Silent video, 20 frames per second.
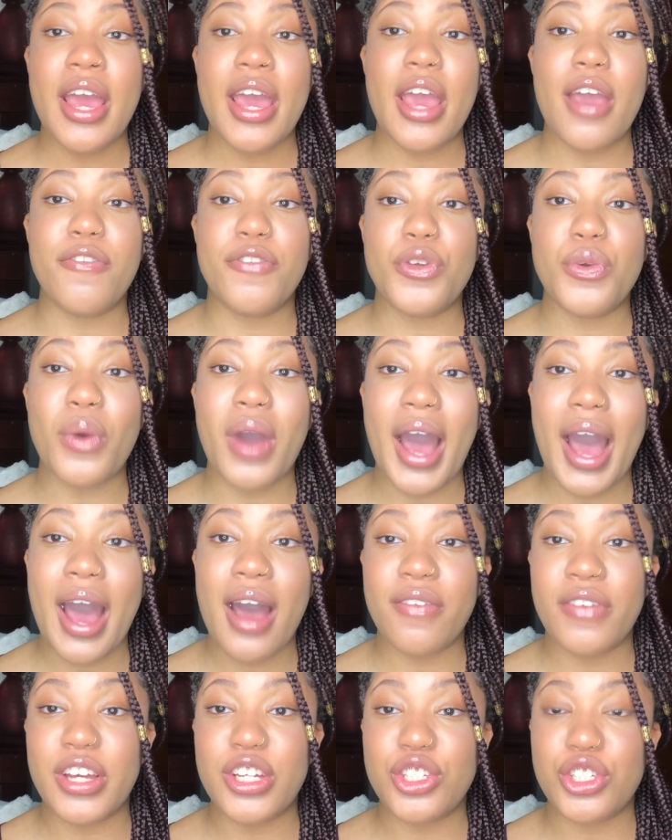If you
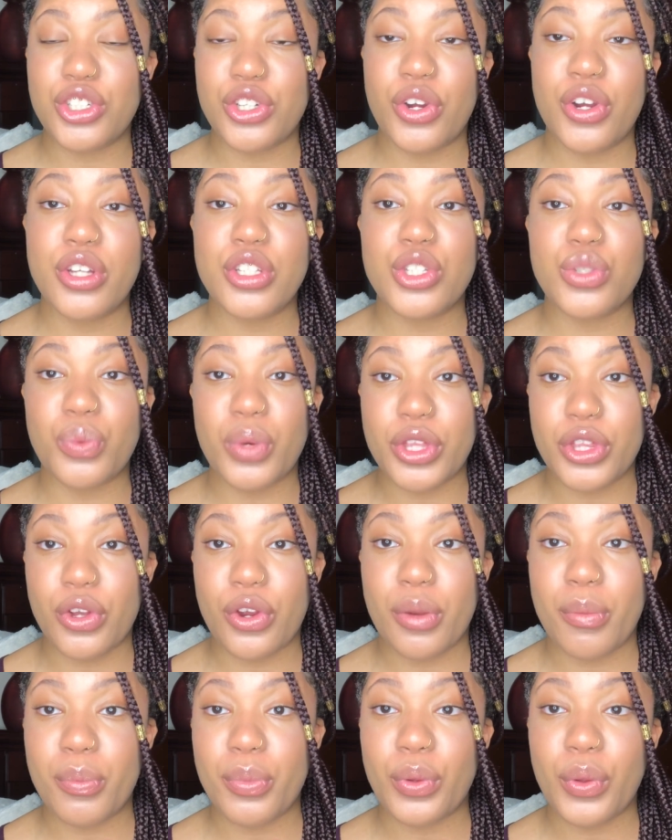have insurance with
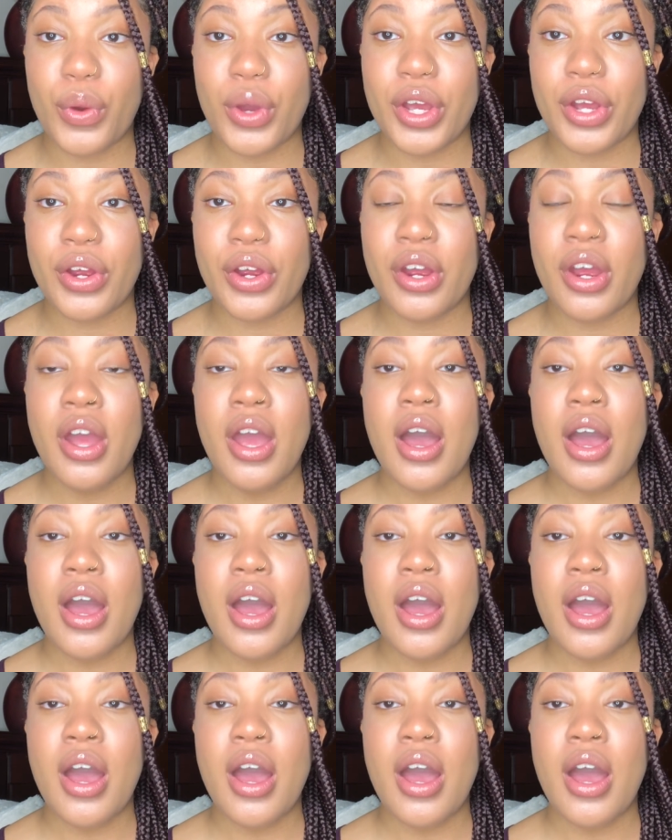your employer,